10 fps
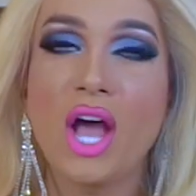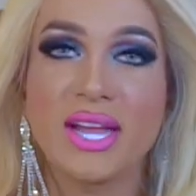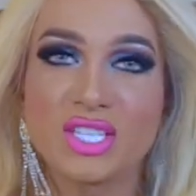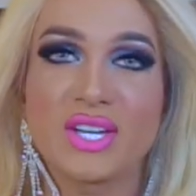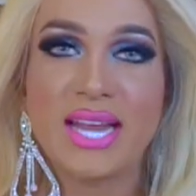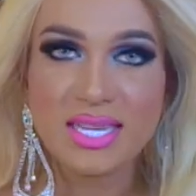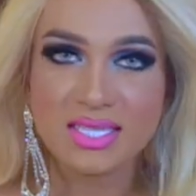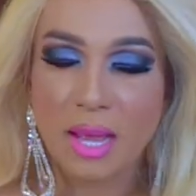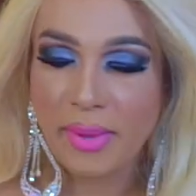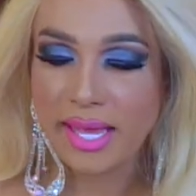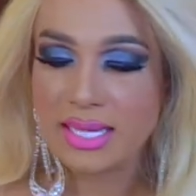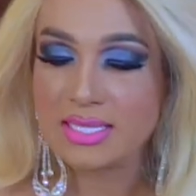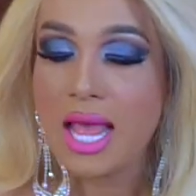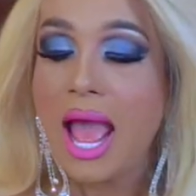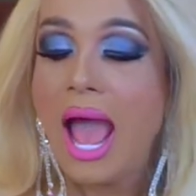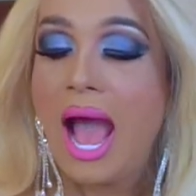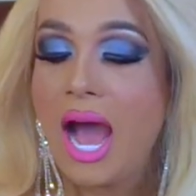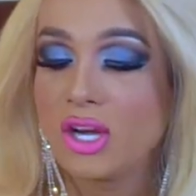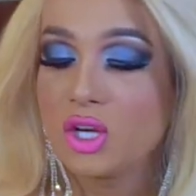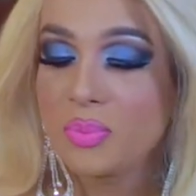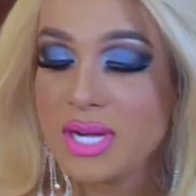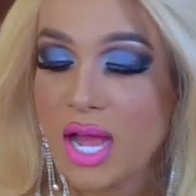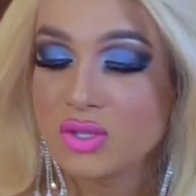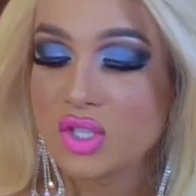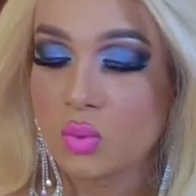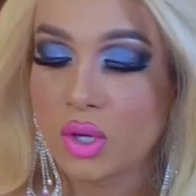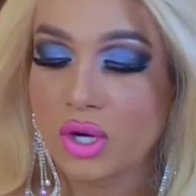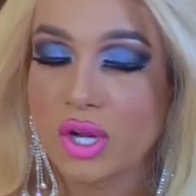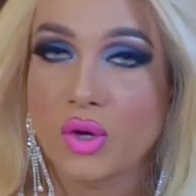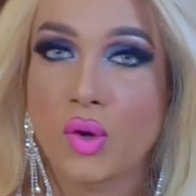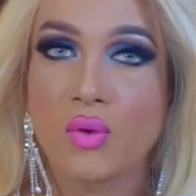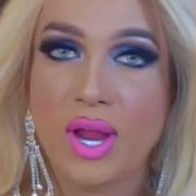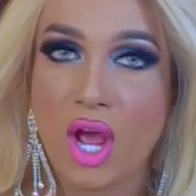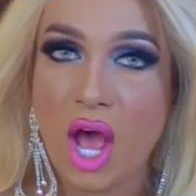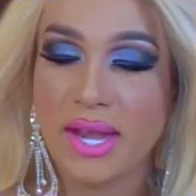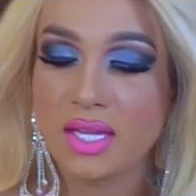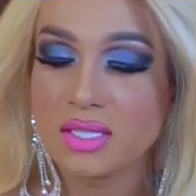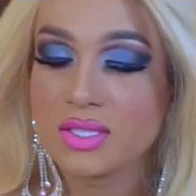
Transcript: Okay, so next up is how do you pronounce the word crayon?